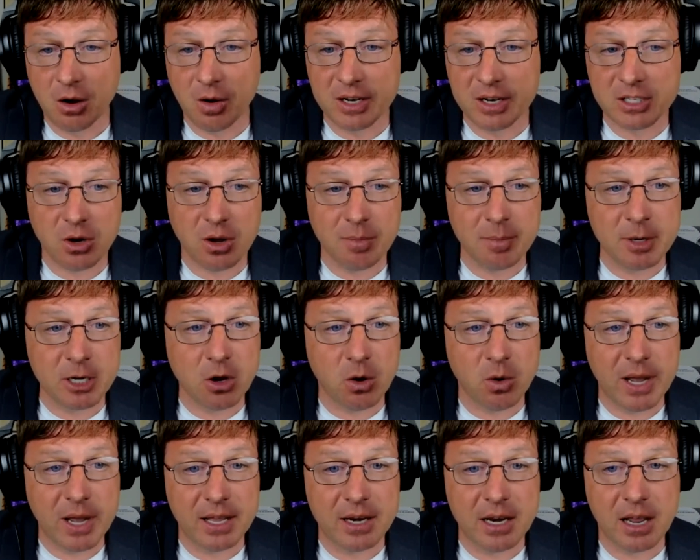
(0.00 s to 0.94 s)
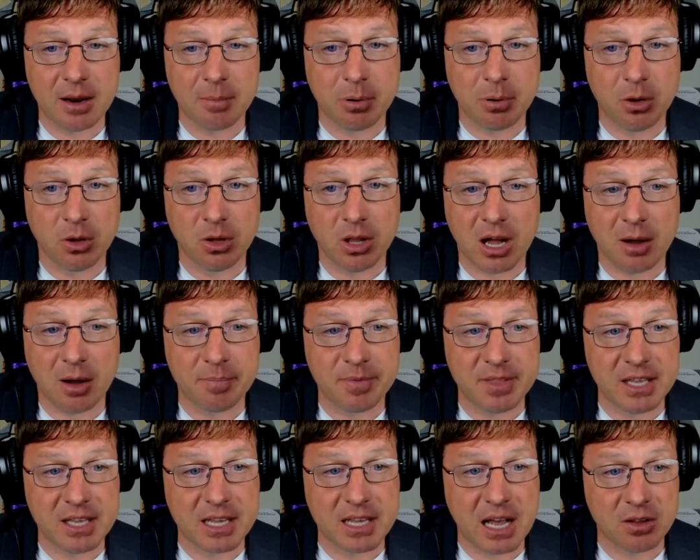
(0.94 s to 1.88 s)
All right, so I'm going to go ahead and pull
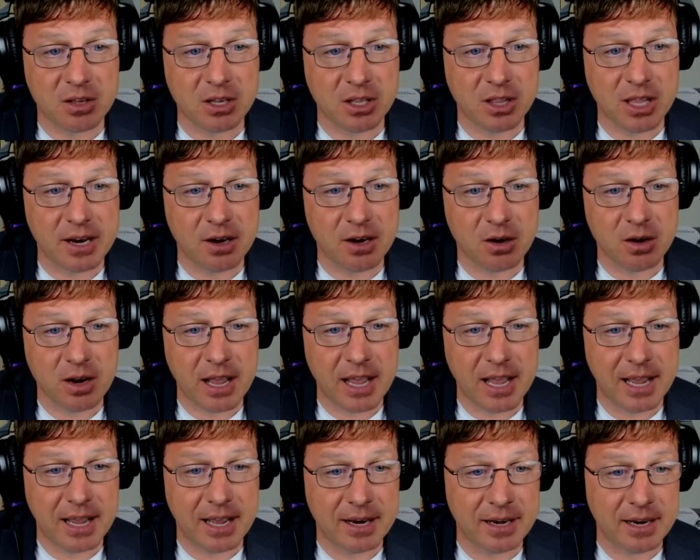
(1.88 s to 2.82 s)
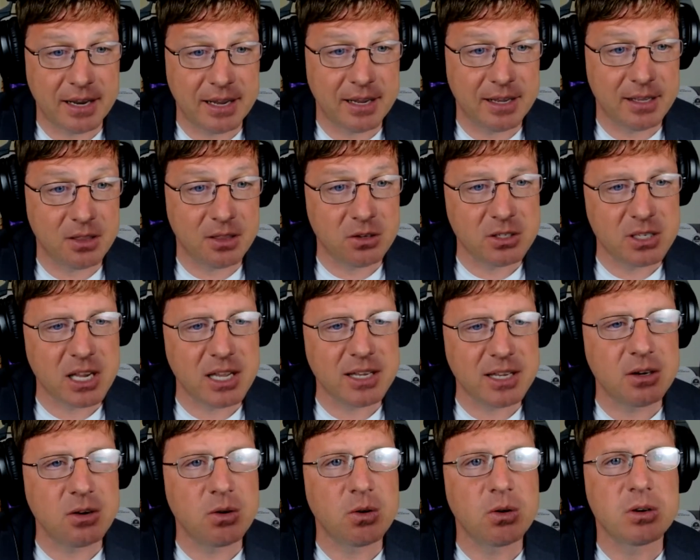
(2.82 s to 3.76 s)
up the calculator. And it looks
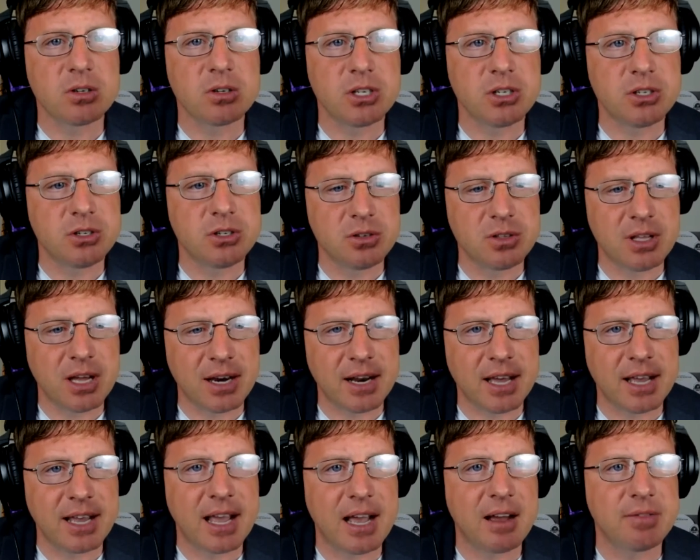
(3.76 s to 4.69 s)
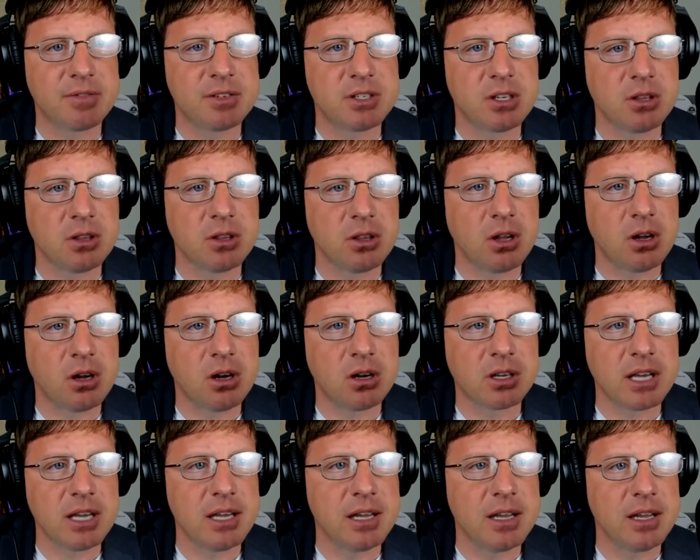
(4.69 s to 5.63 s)
like in order to do that, I have to
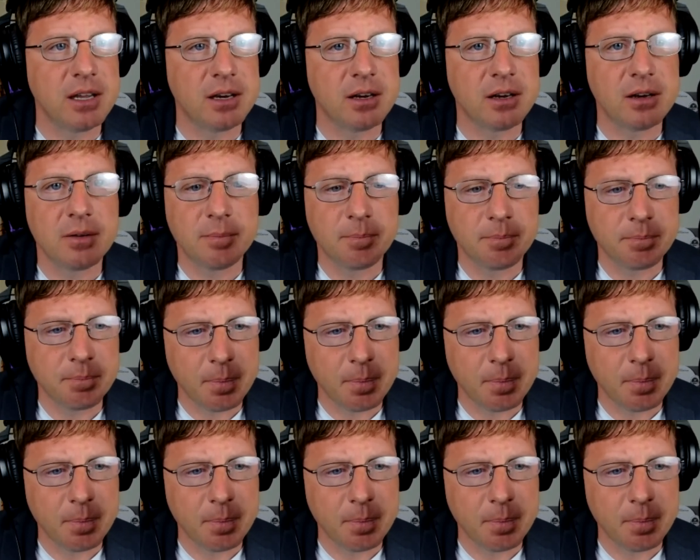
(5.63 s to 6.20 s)
log in.